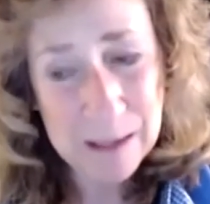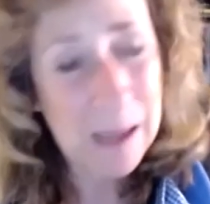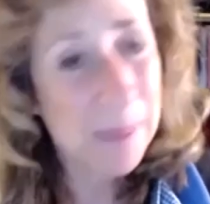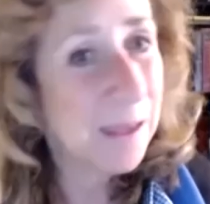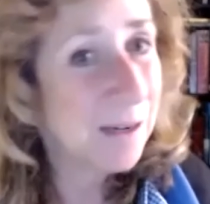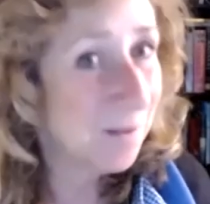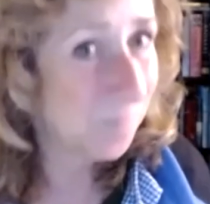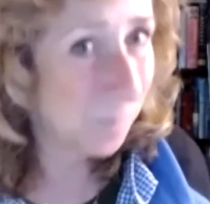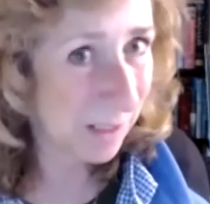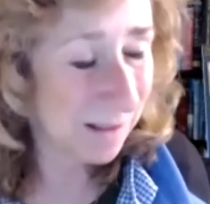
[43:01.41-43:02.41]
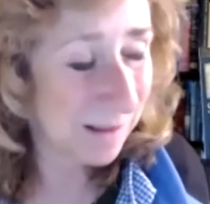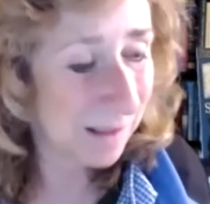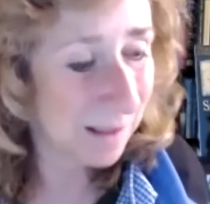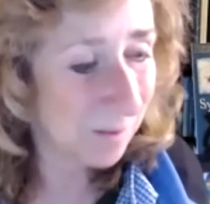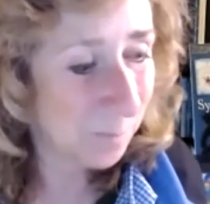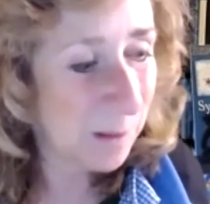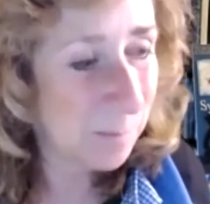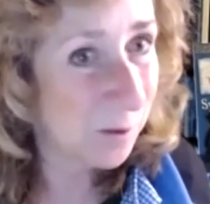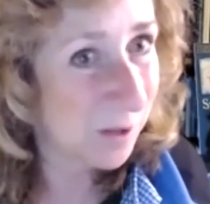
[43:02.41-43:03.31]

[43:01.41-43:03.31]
And then I've been inside of people's